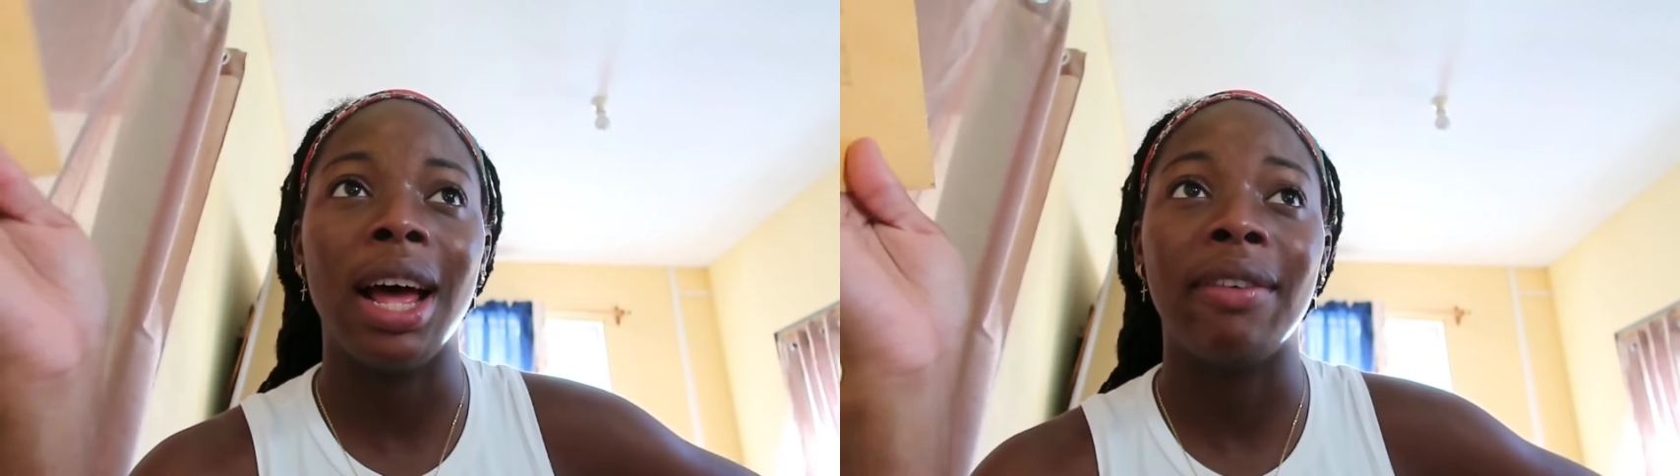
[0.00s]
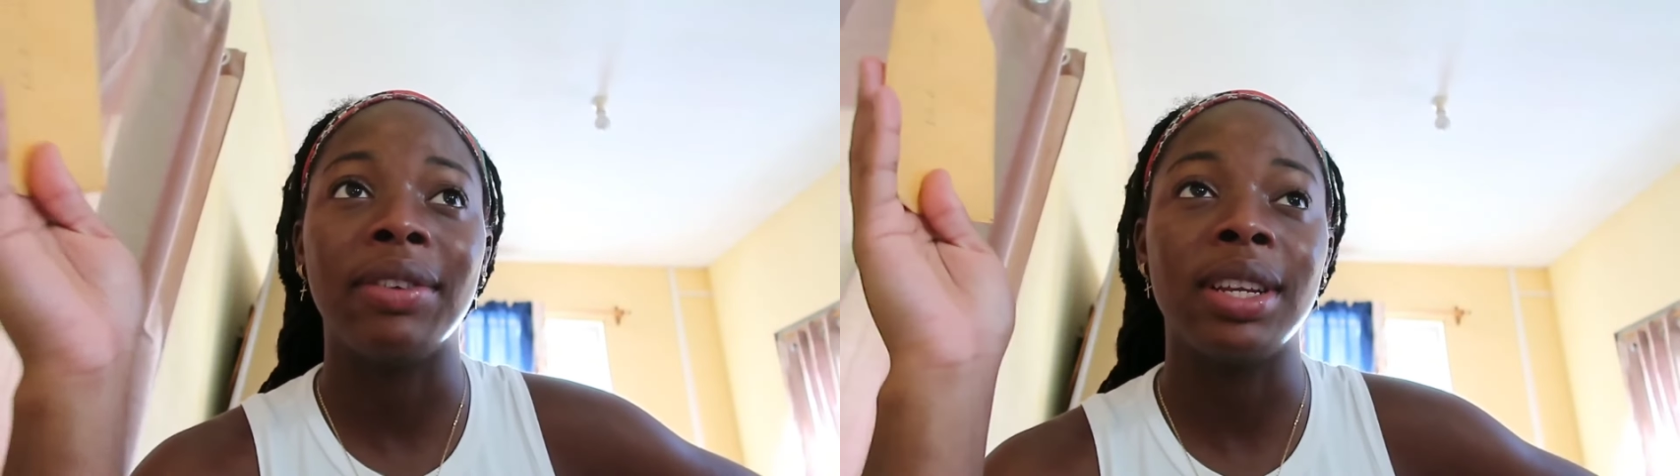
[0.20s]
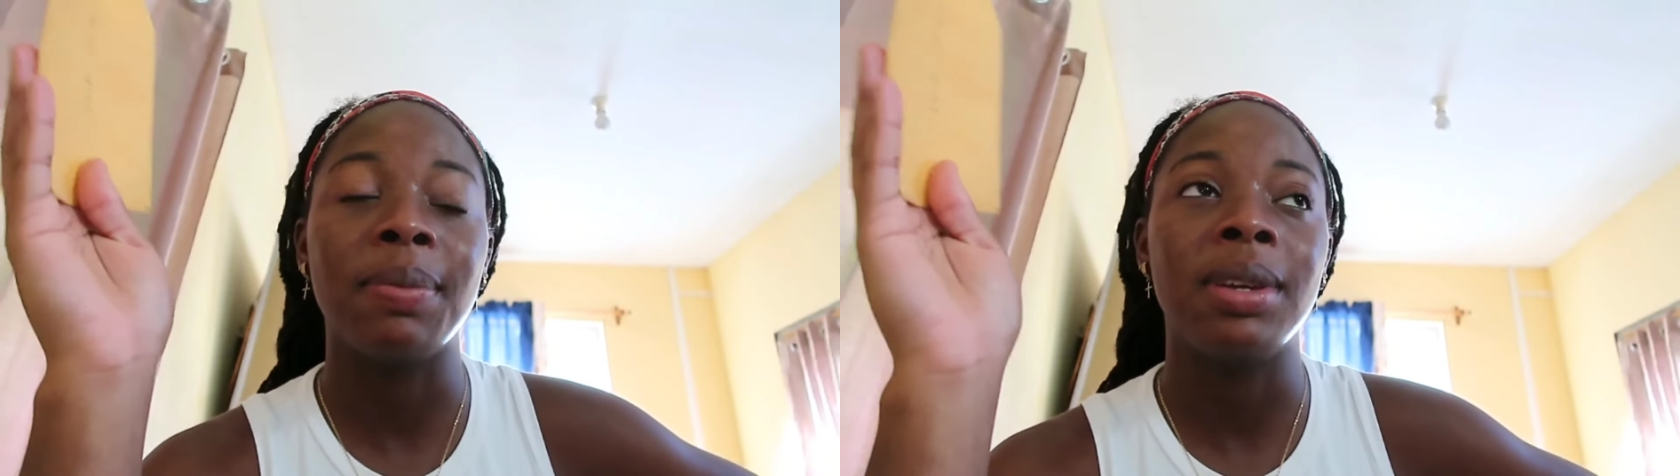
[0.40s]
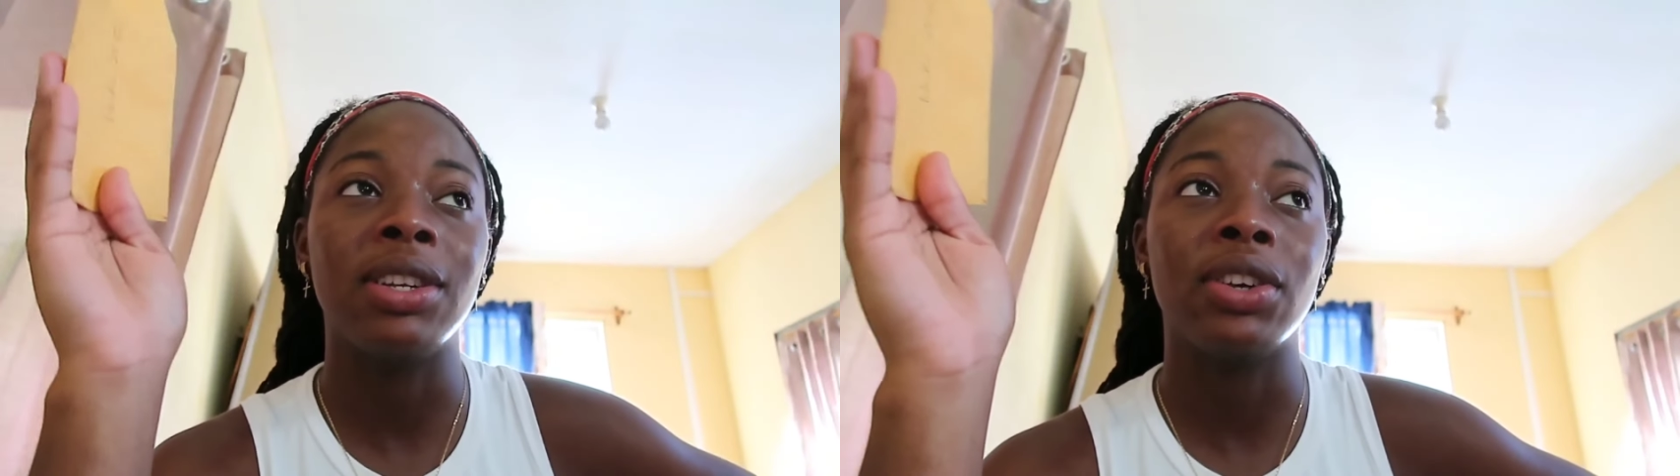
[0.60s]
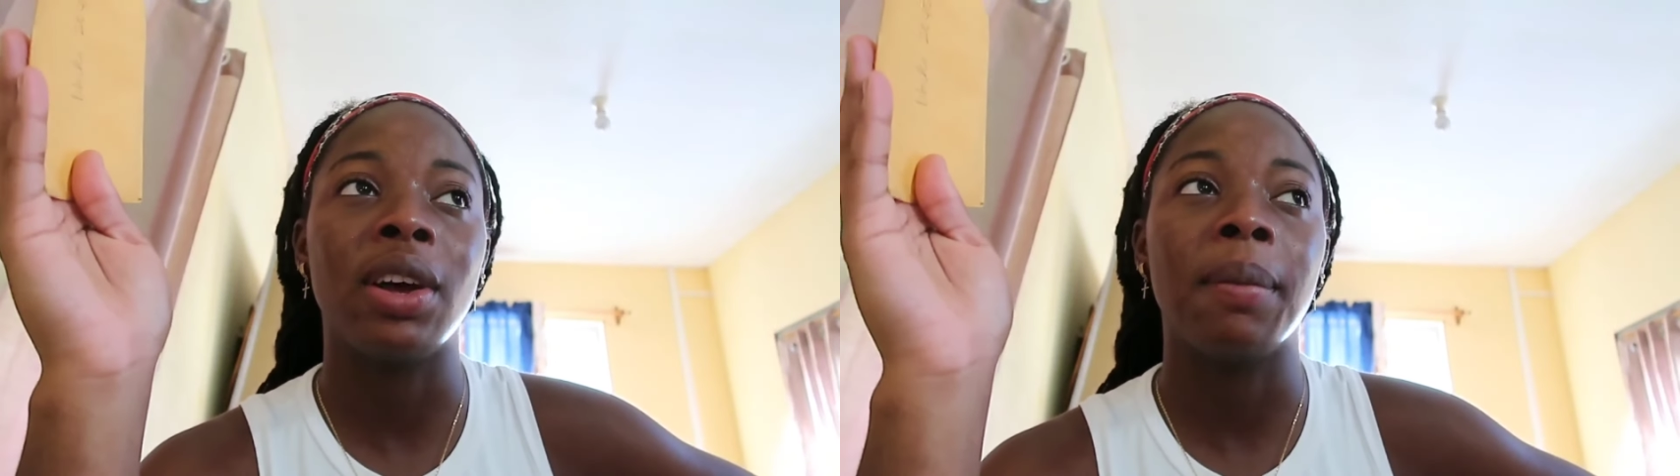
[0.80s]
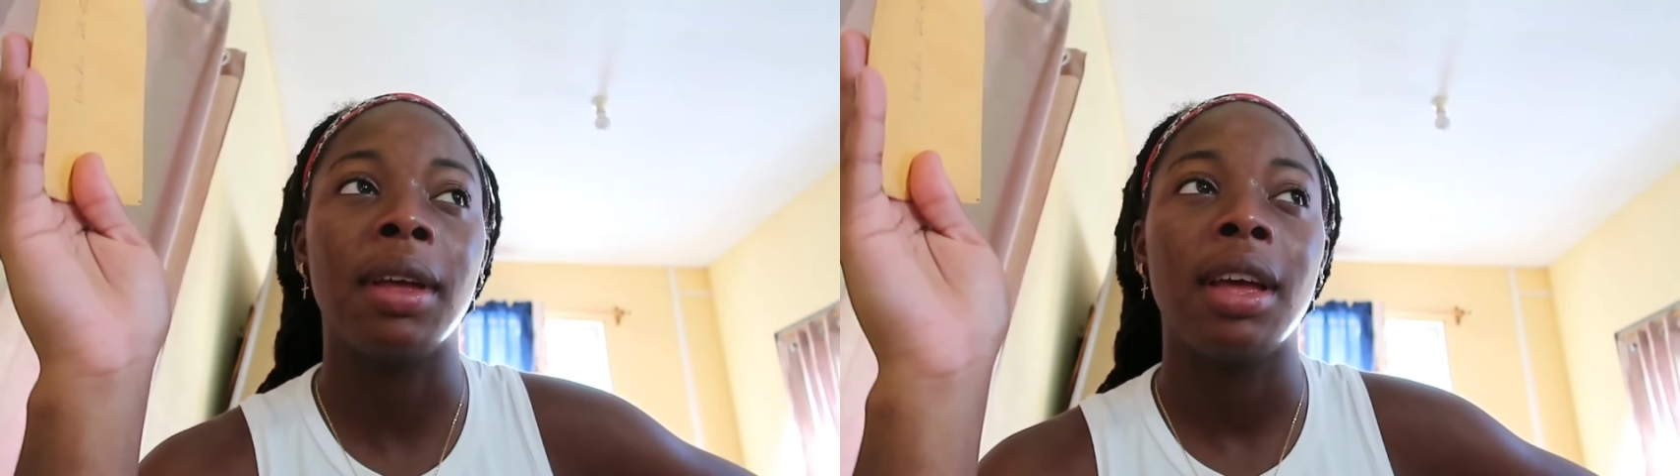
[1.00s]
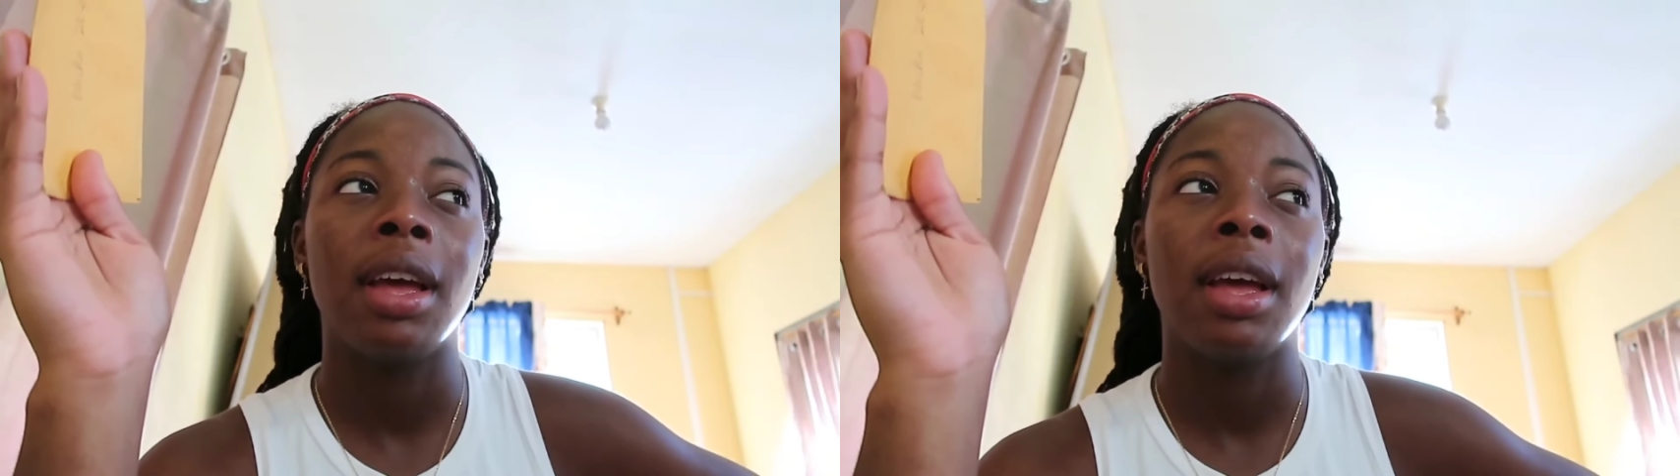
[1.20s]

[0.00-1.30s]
after the meat shop.